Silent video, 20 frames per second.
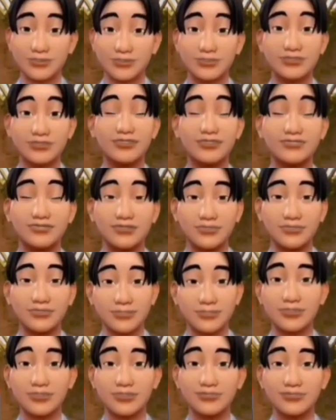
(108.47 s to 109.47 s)
lakh
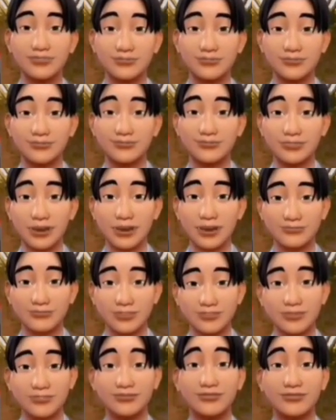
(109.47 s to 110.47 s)
rupees as
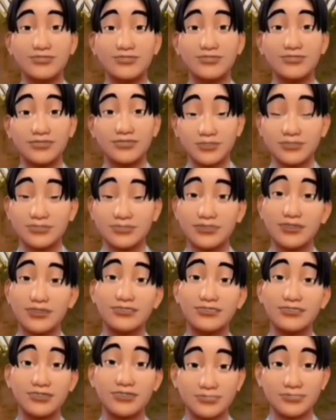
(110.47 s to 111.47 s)
down
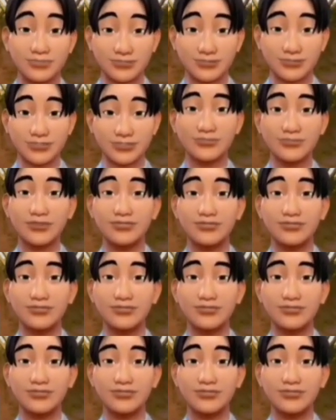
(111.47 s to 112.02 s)
payment, okay.